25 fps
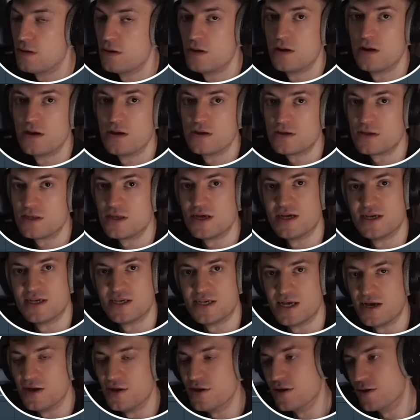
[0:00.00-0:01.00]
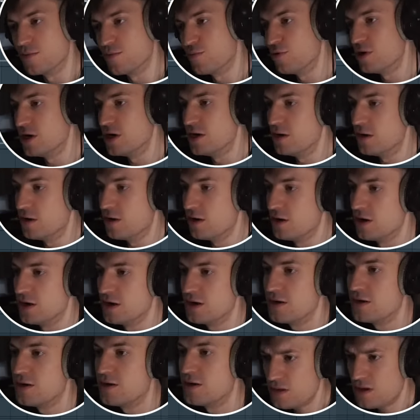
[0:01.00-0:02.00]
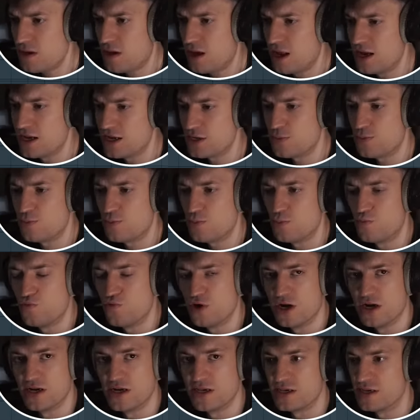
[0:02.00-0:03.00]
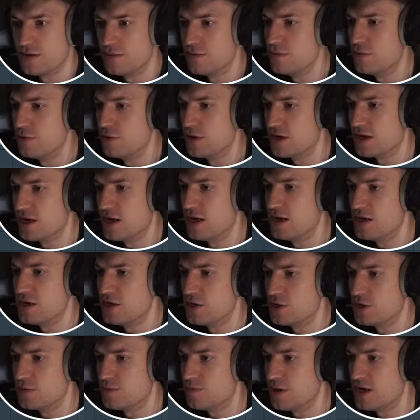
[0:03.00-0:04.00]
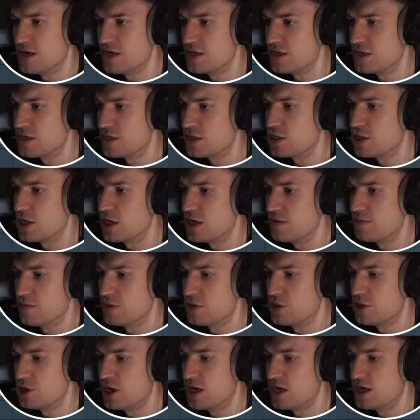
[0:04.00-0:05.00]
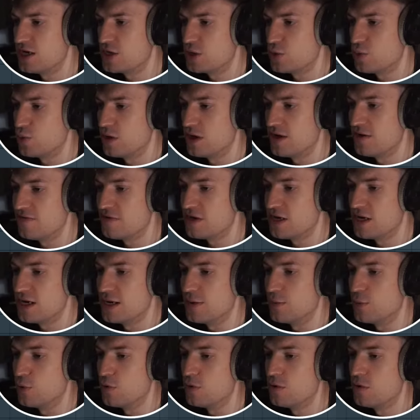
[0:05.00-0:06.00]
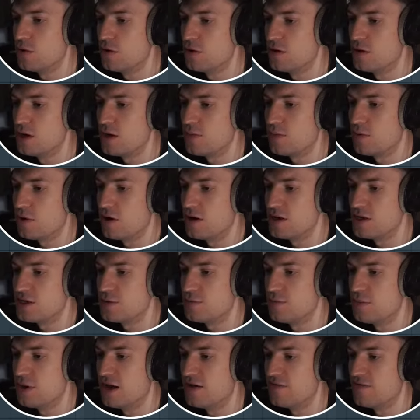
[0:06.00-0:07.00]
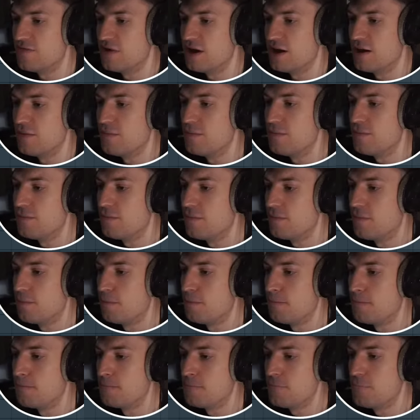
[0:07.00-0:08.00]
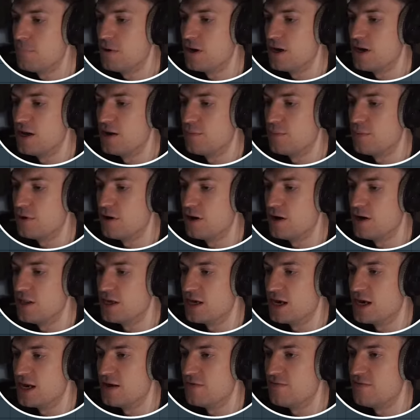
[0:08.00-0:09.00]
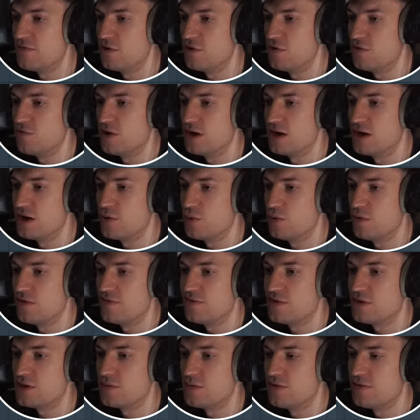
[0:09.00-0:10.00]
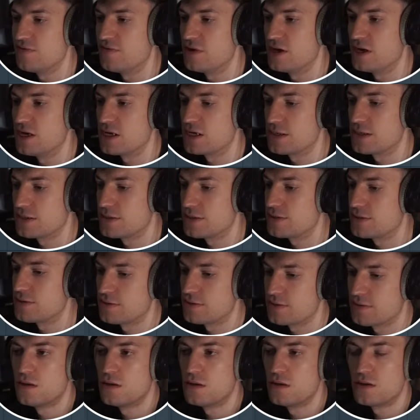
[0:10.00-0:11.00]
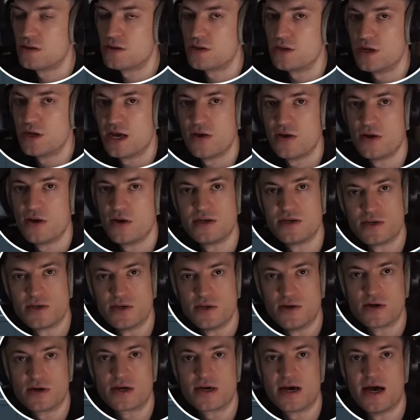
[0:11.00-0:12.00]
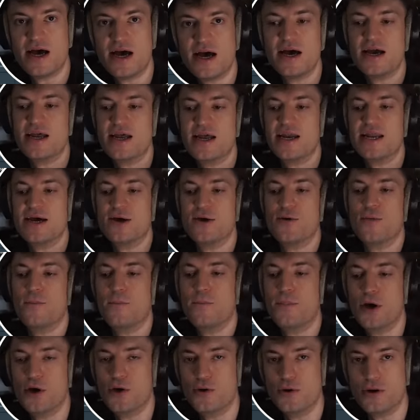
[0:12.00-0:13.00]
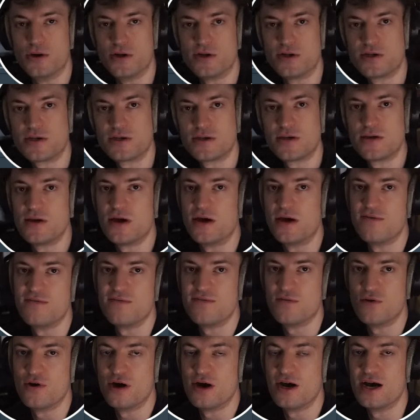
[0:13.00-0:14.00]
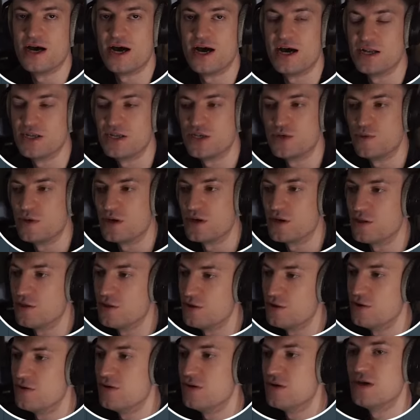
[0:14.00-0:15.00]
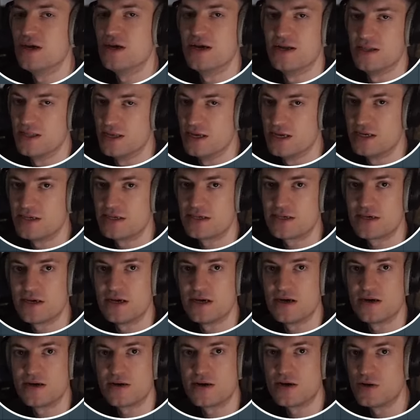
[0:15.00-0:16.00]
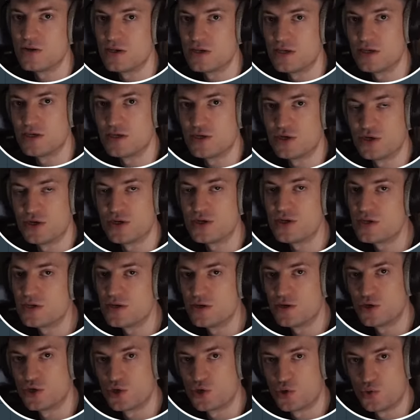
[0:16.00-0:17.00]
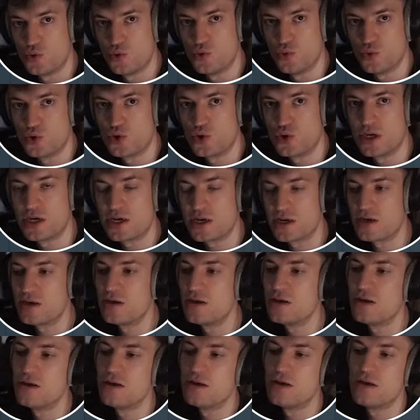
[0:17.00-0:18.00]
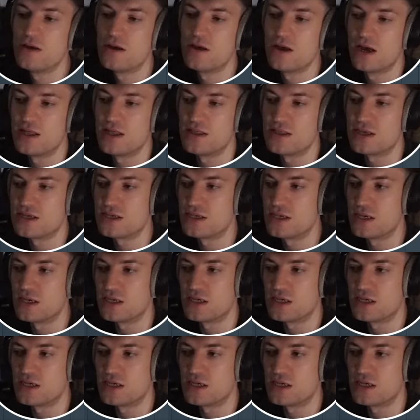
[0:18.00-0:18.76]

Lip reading: So that is sounding pretty gnarly, and it's really simple. Again, it's just basic shapes. Change the wavetable, apply some FM, and apply the LFO rate with some effects. So now let's look at a little bonus I thought I had to include in this because it's just such a cool trick, and this is